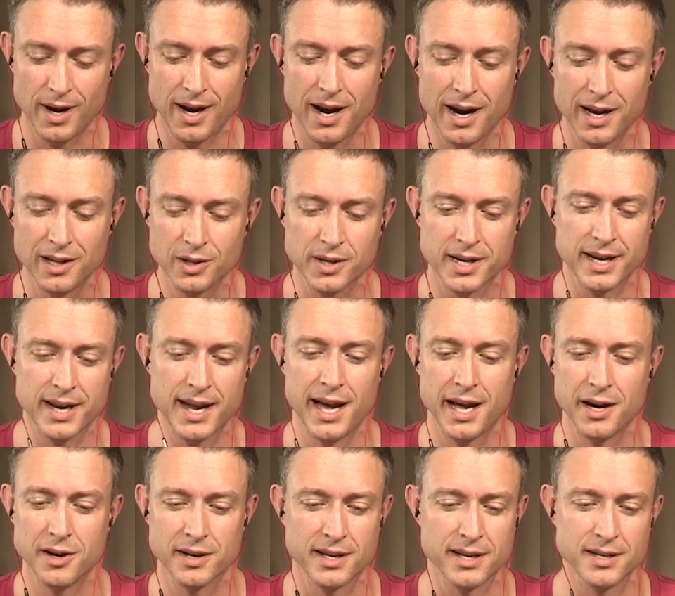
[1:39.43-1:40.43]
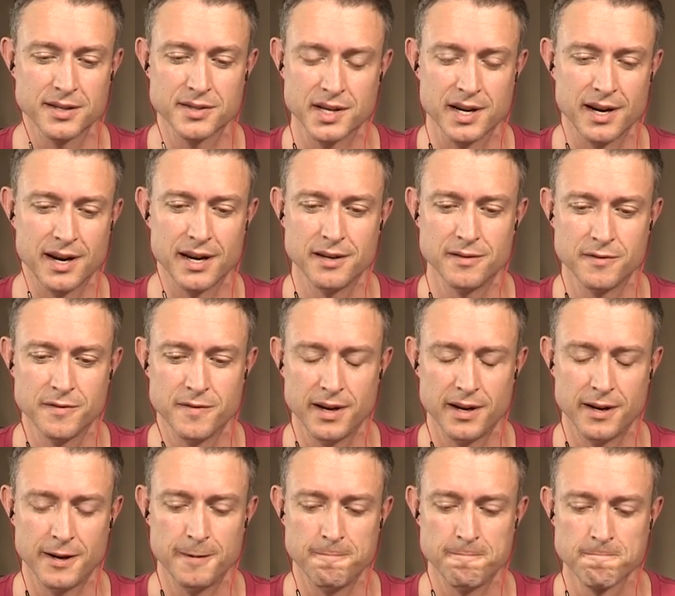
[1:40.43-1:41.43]
I look at anarchy as kind
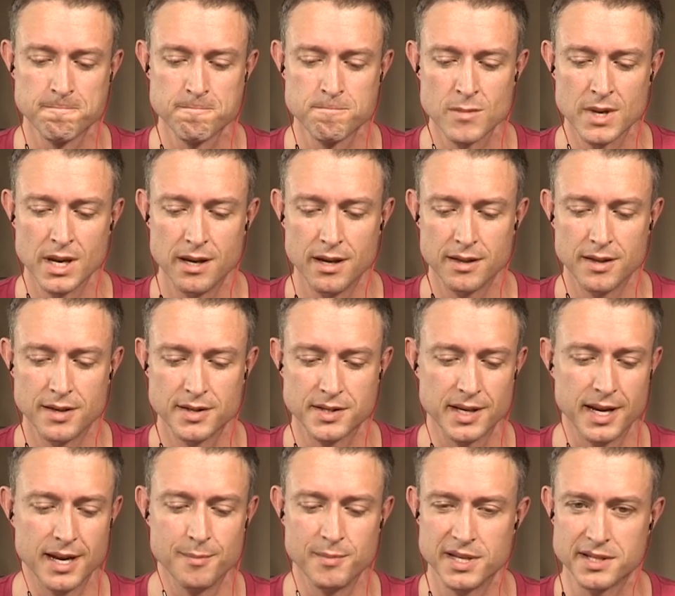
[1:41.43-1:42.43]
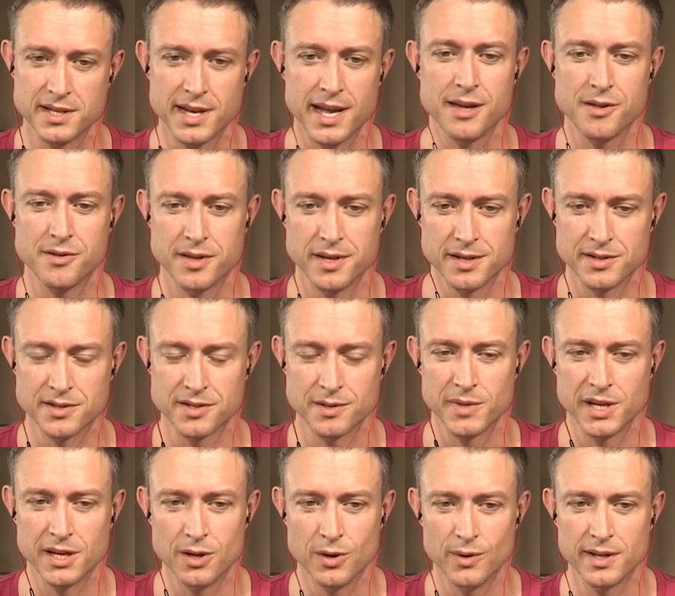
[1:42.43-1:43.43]
of the same as
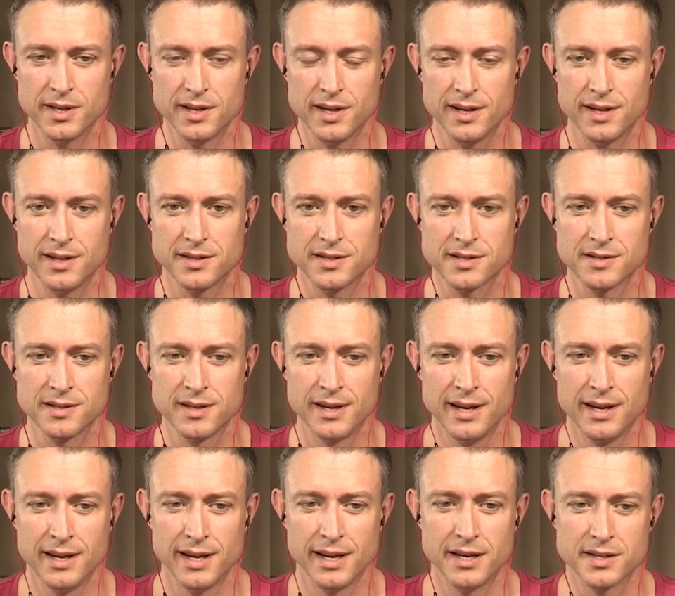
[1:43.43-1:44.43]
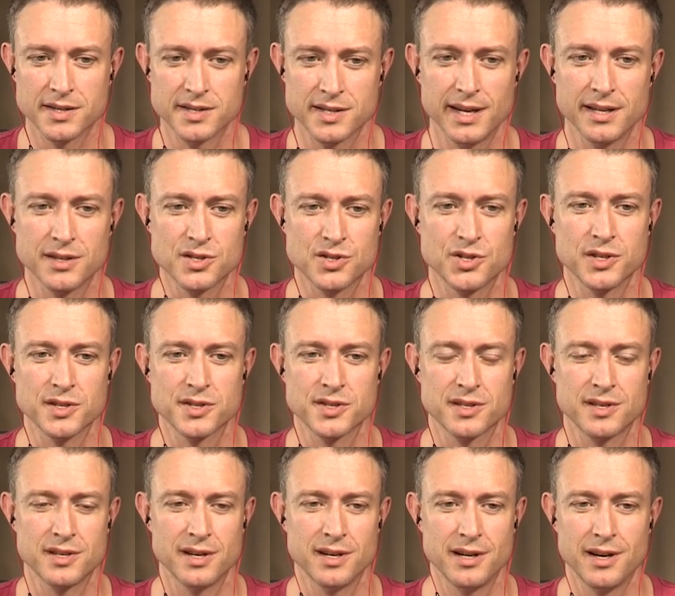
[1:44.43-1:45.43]
atheism. You know, it's in a sense
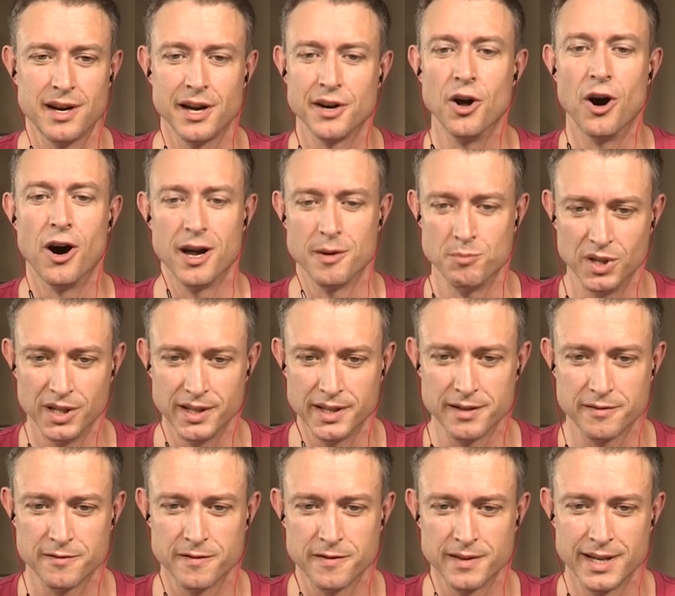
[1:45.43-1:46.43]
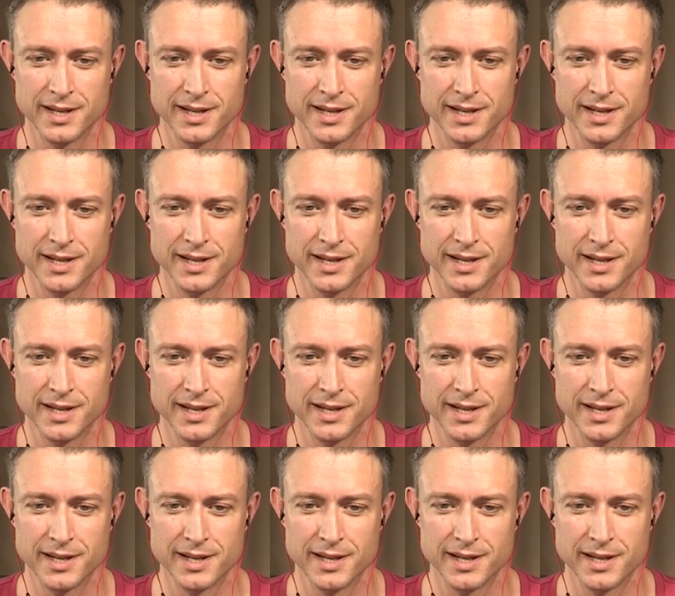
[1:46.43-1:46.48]
just a non-belief.